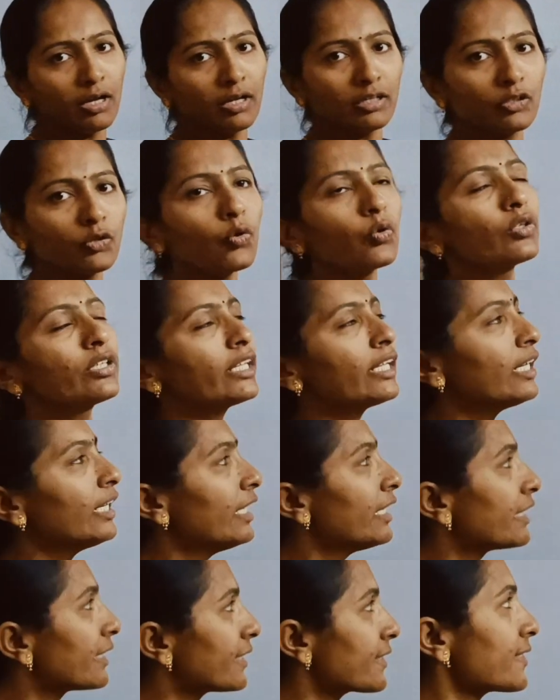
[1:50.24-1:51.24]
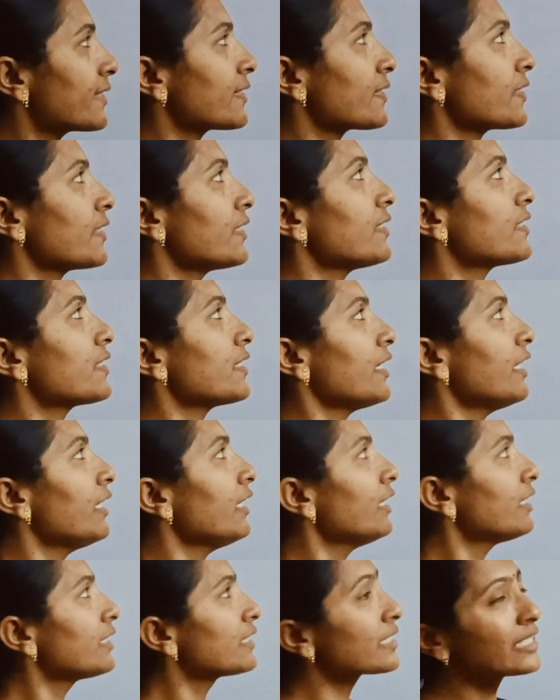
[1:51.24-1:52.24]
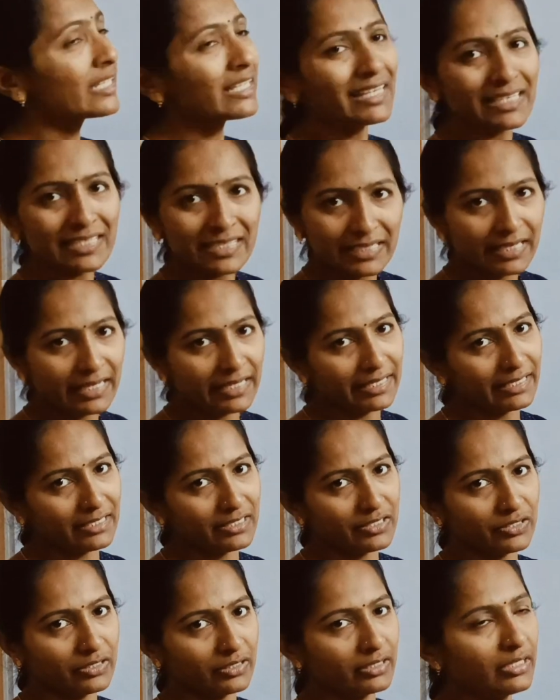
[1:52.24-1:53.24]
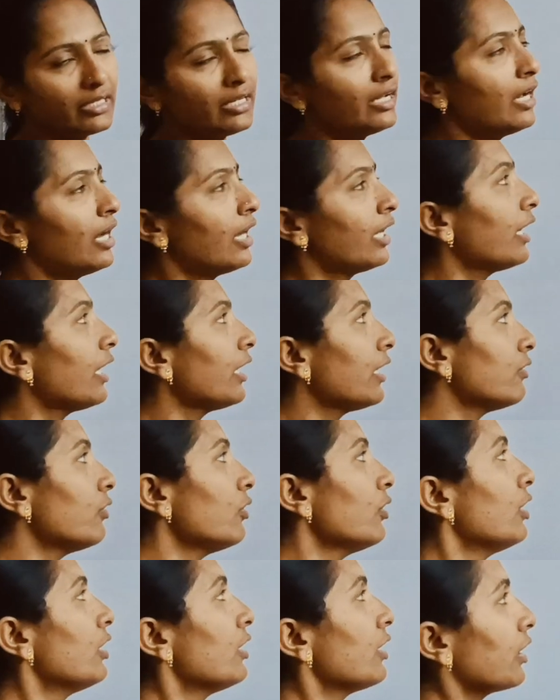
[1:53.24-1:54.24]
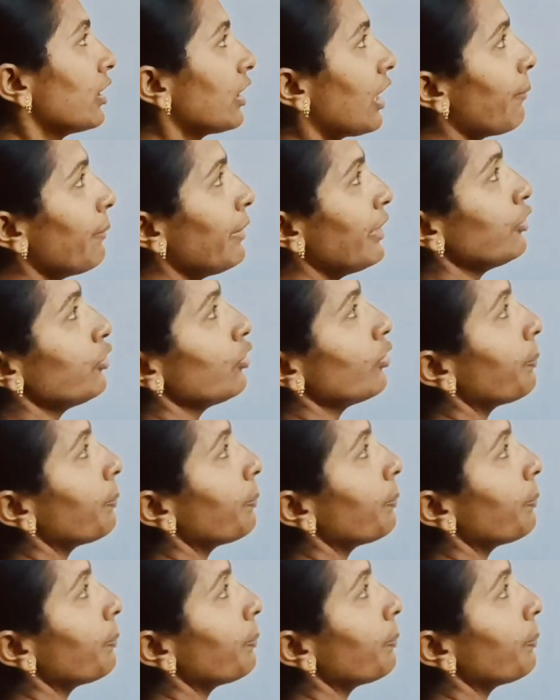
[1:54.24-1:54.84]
Total resistance in series connection. Now coming to